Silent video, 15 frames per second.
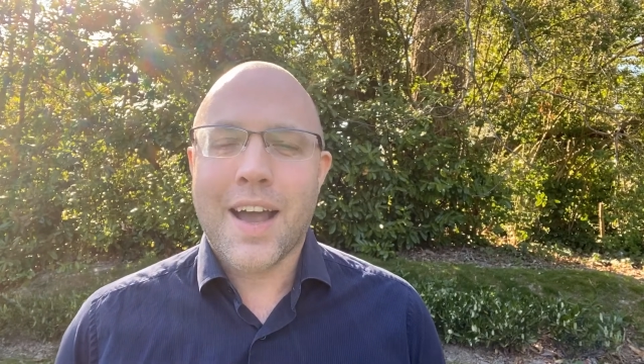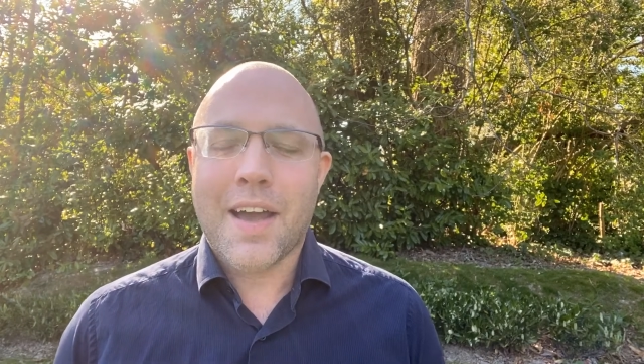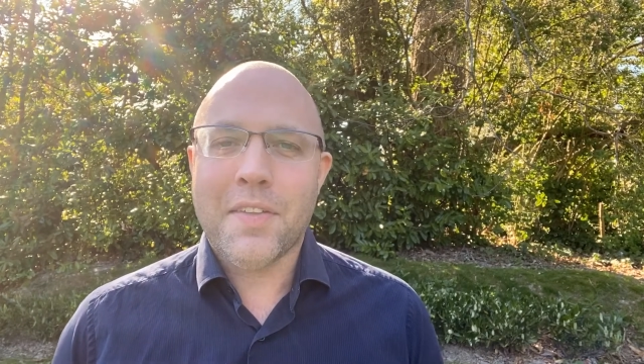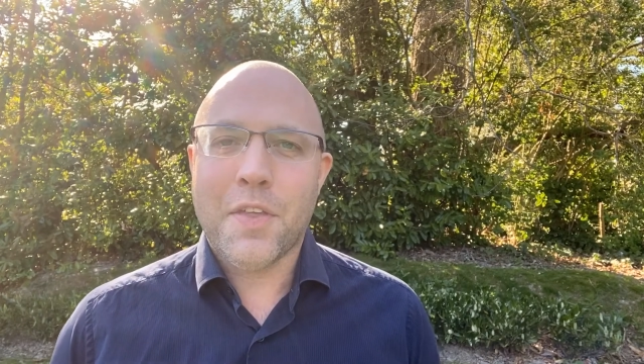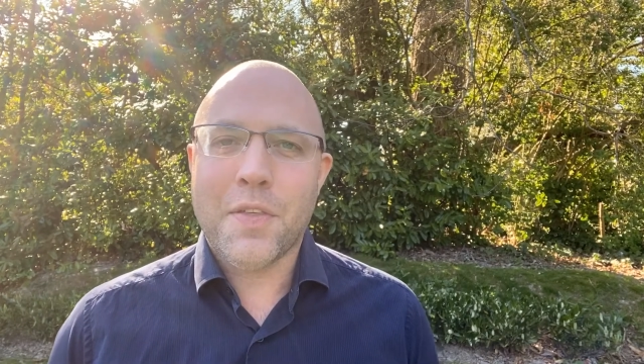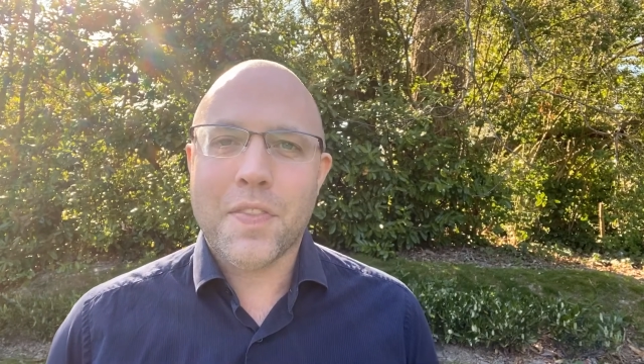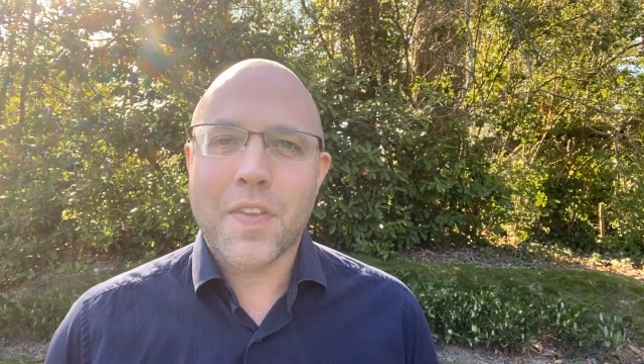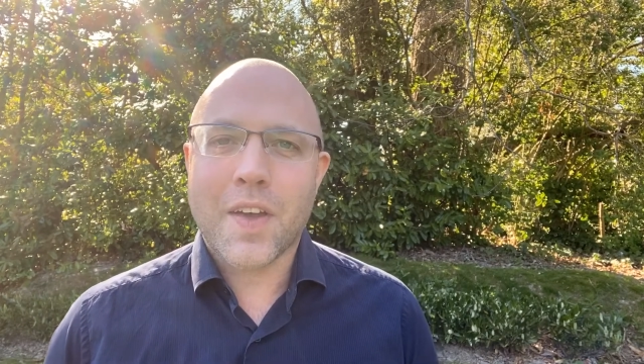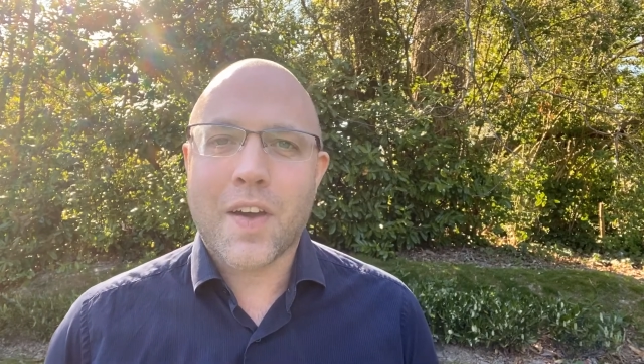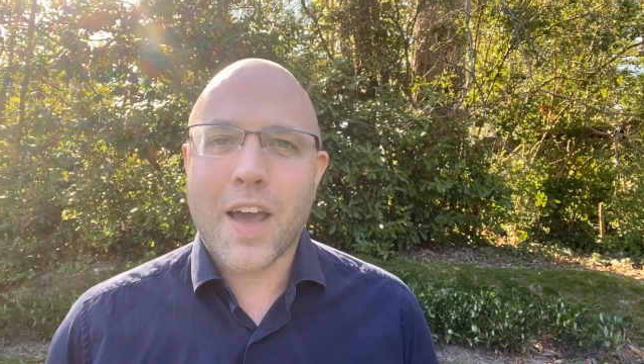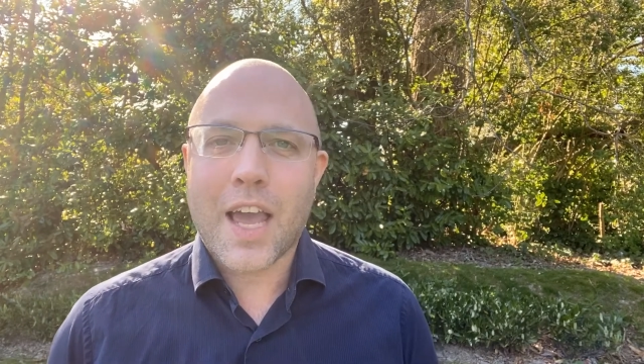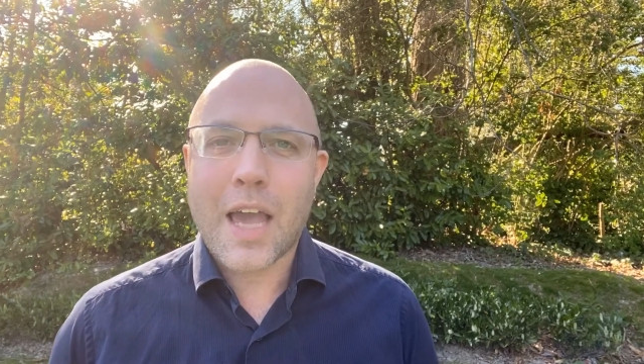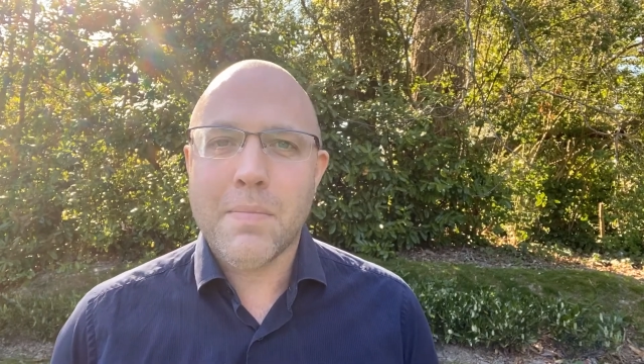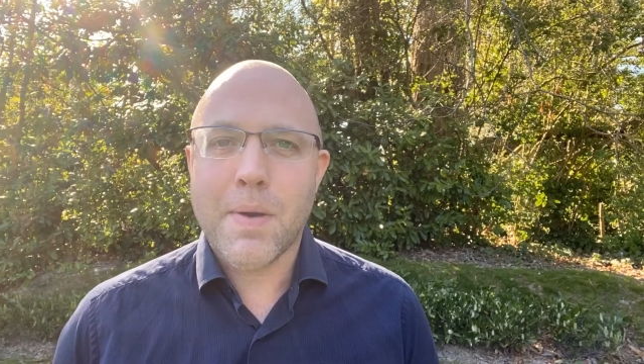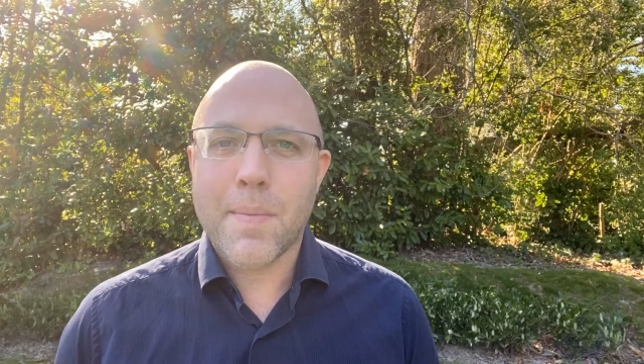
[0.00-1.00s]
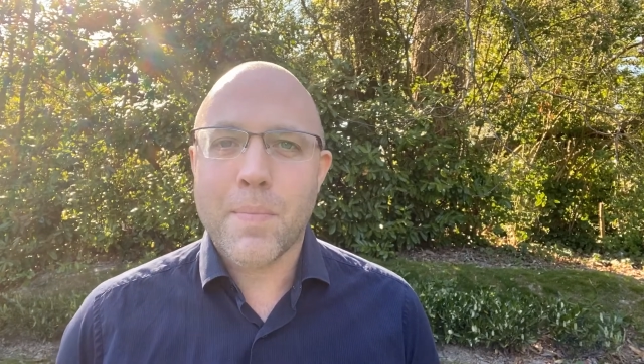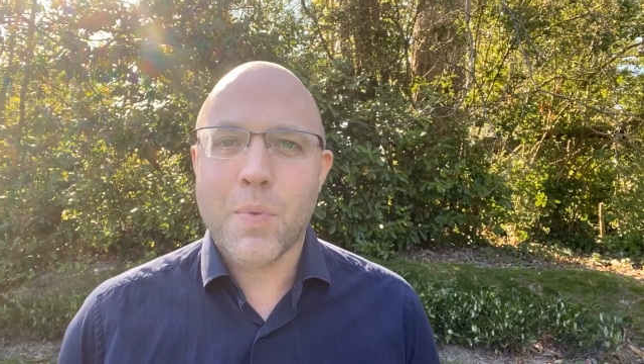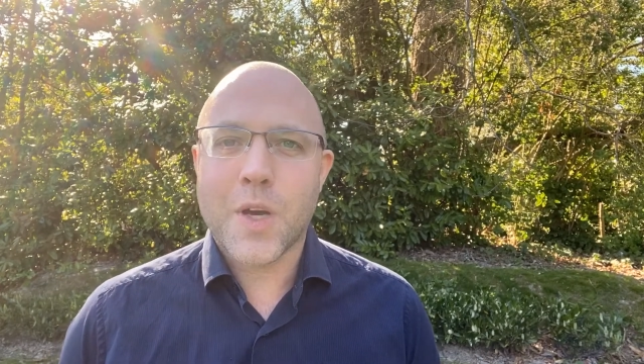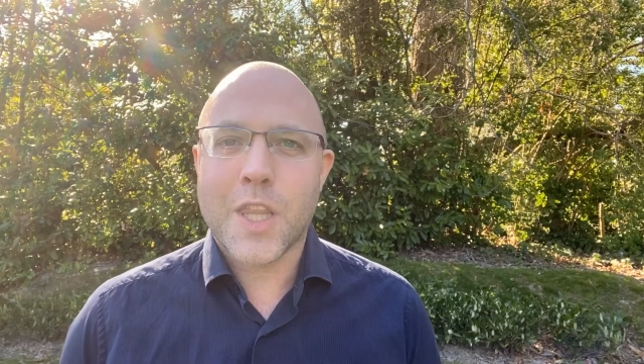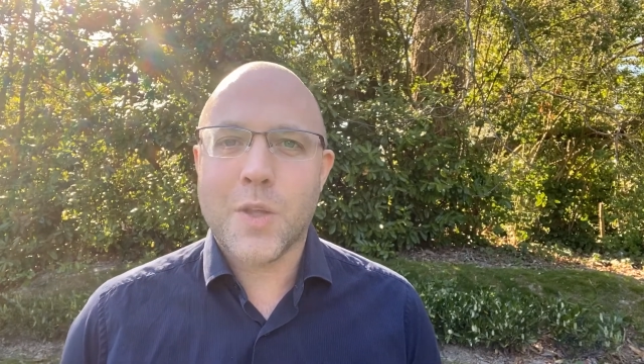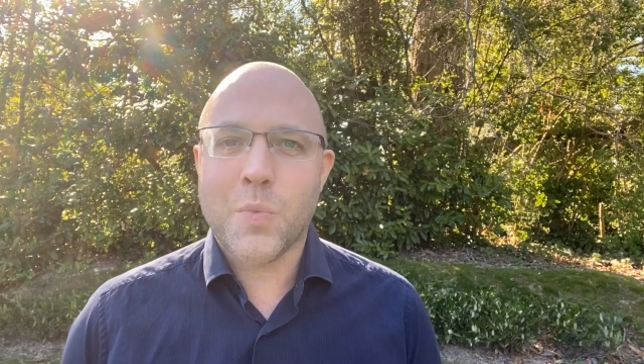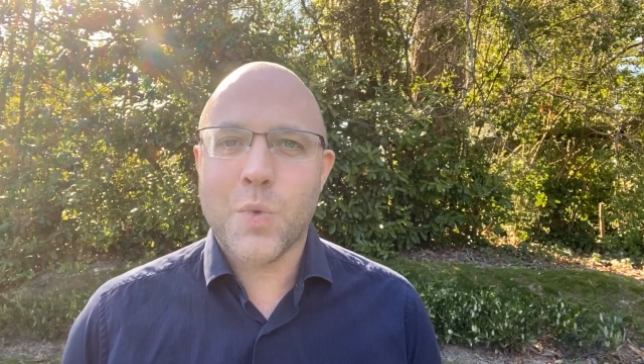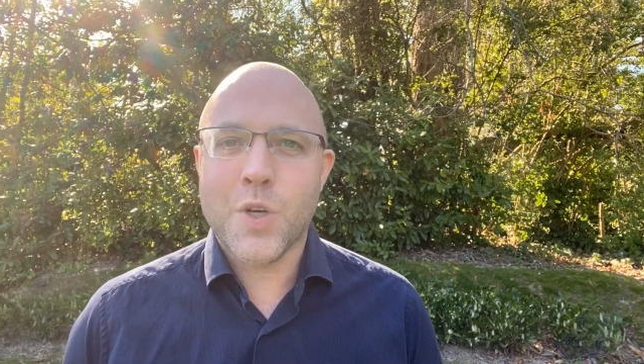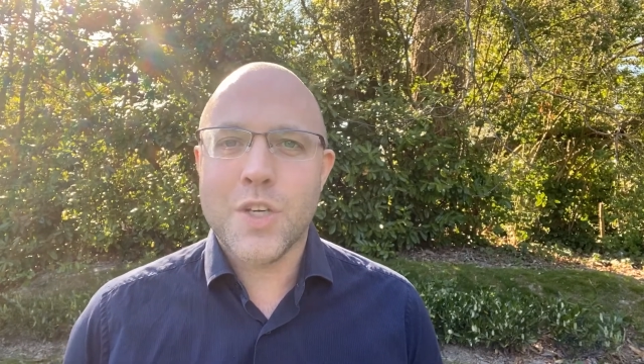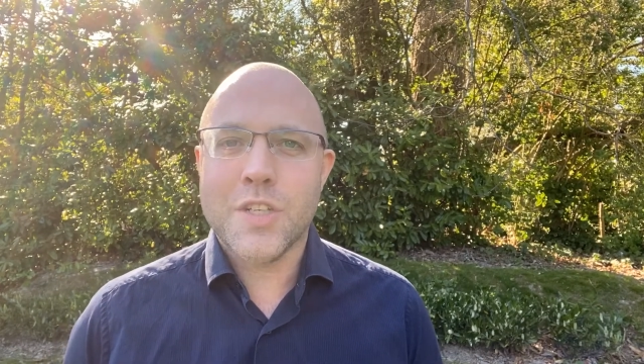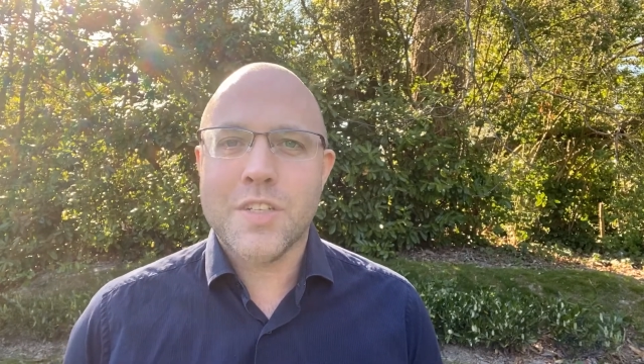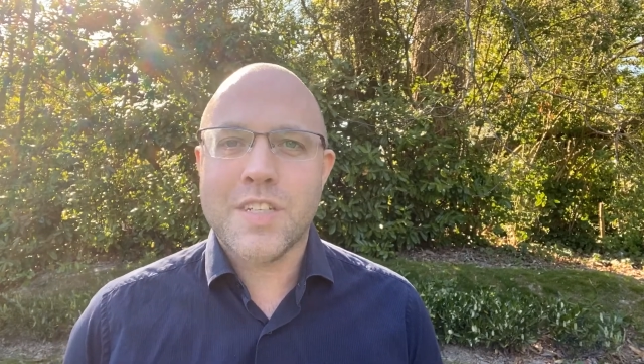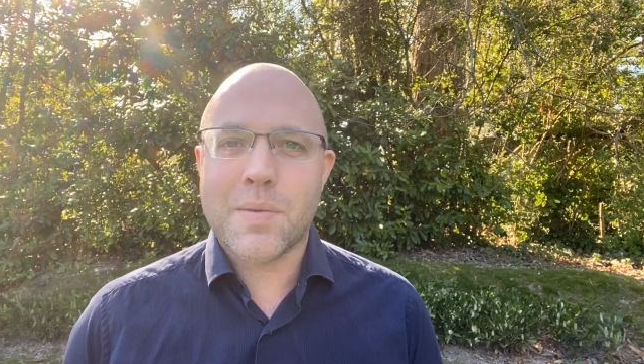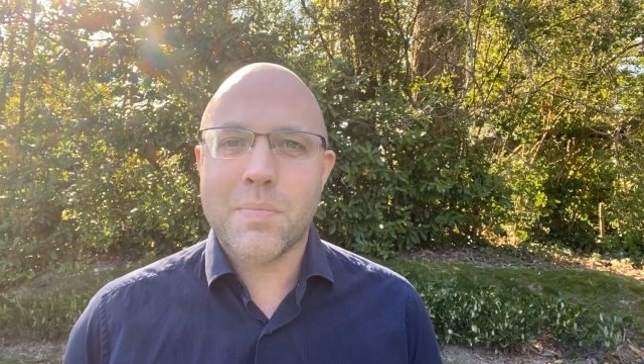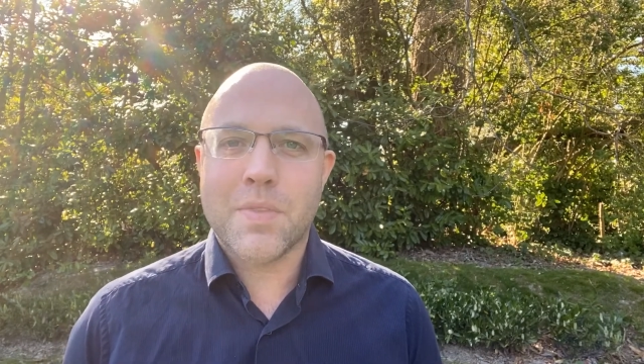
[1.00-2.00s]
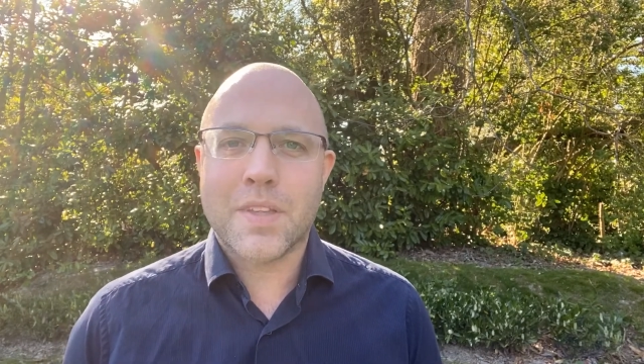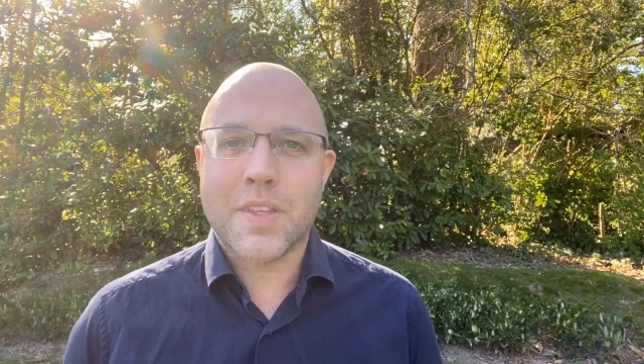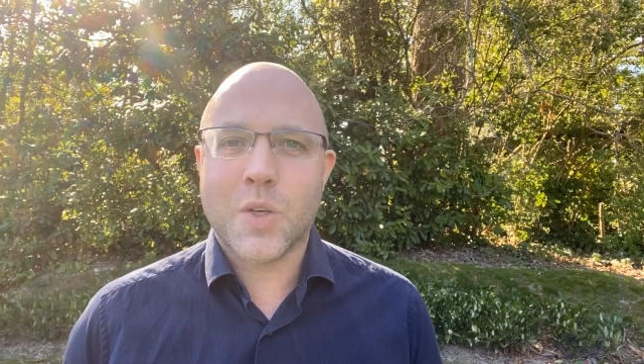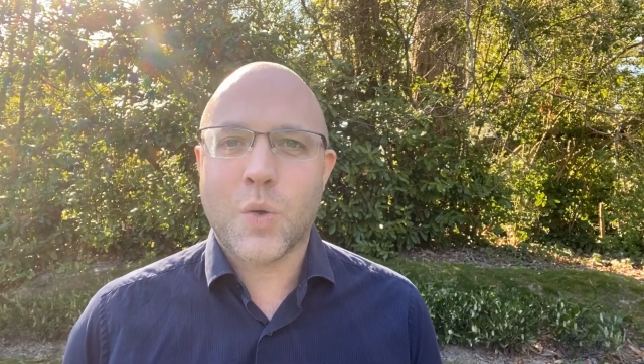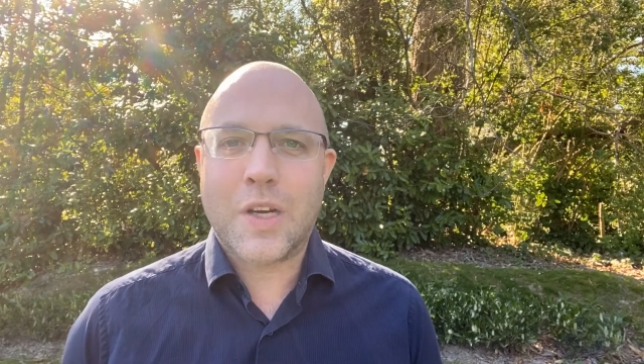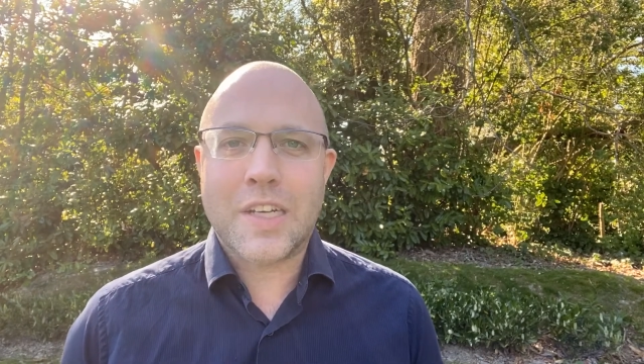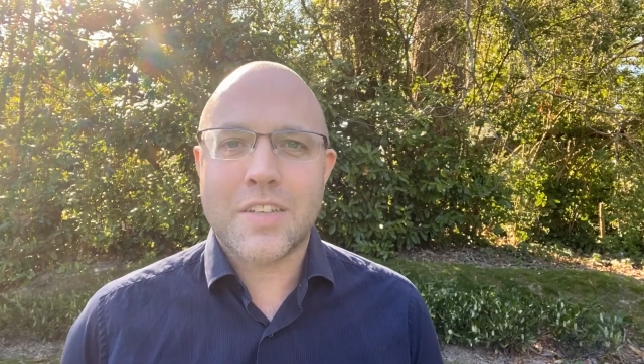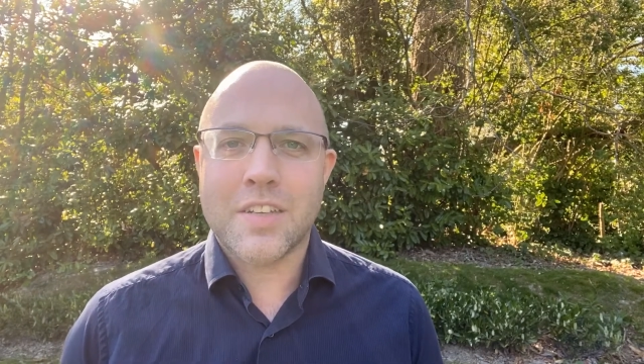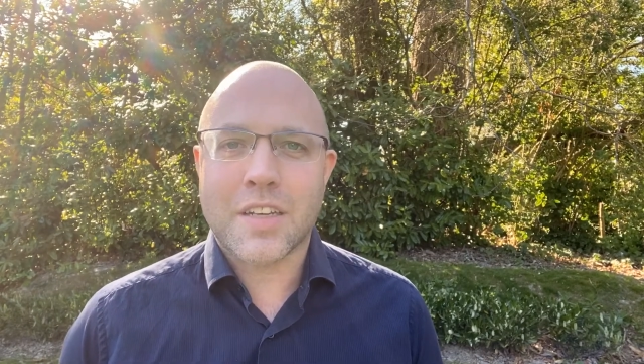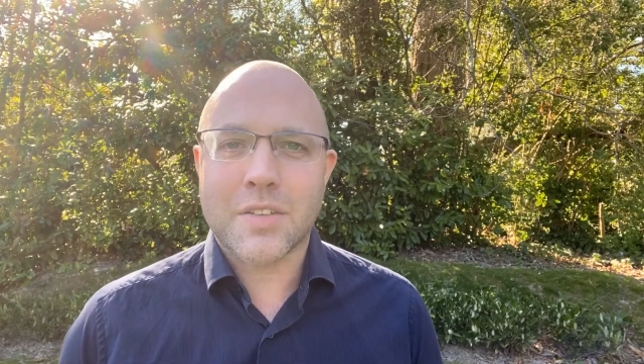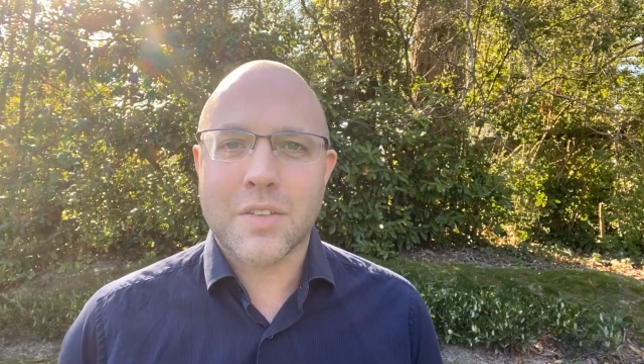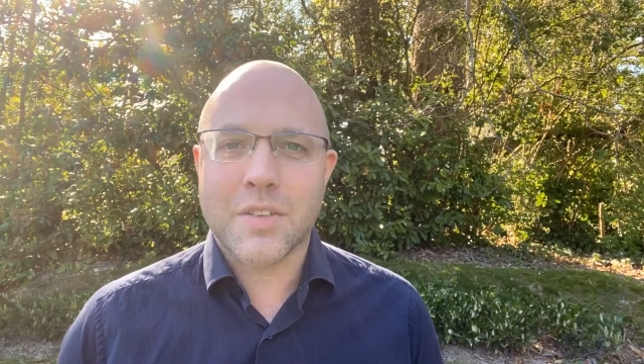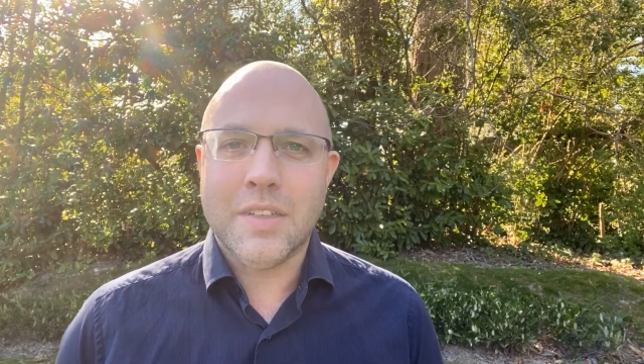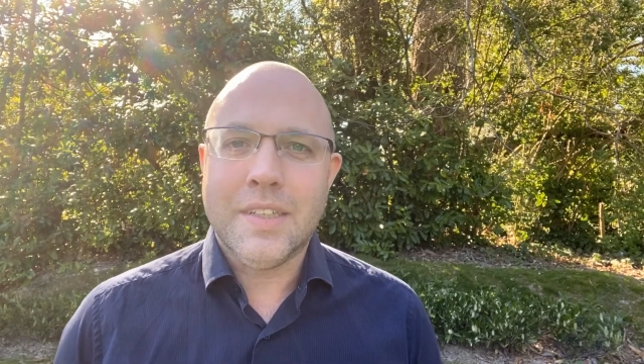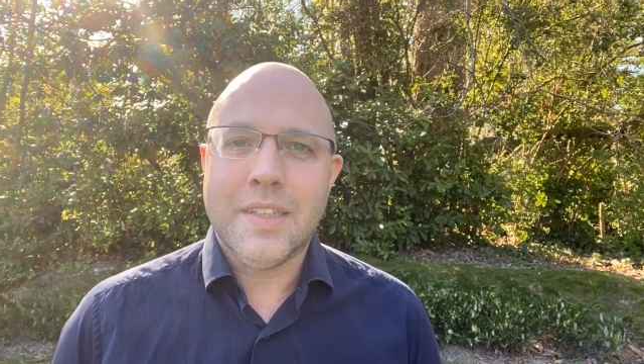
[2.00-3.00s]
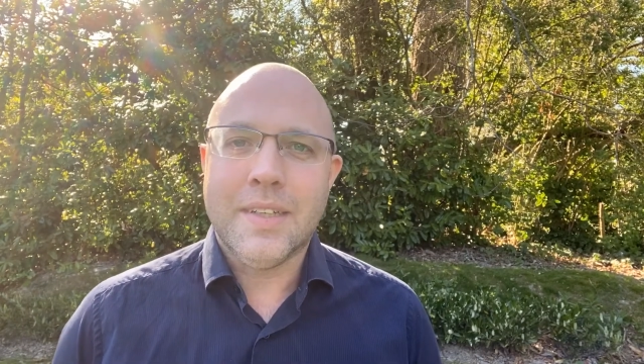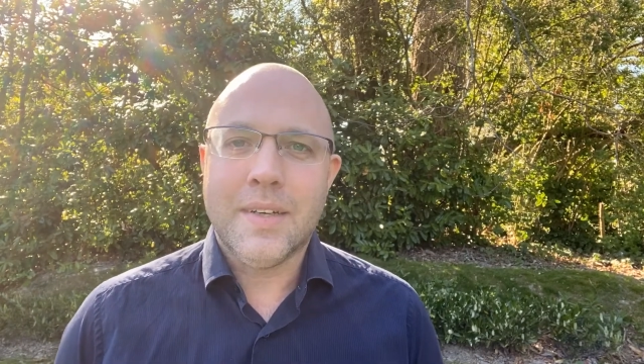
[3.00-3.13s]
and the thing that I came up with was something quite subtle,